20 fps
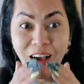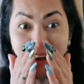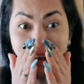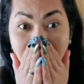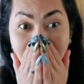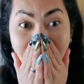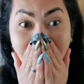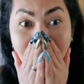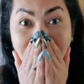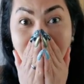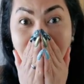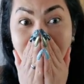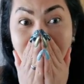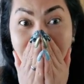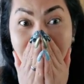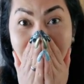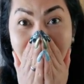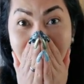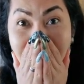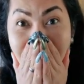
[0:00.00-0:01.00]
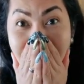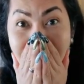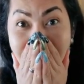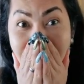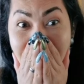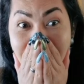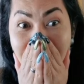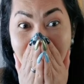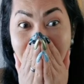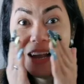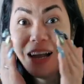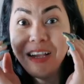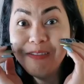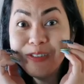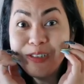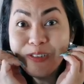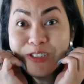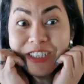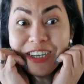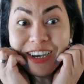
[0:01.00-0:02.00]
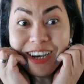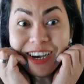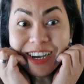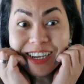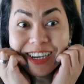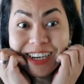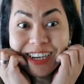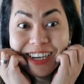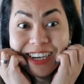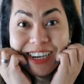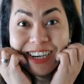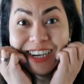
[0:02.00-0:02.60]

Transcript: Oh, I'm so shocked.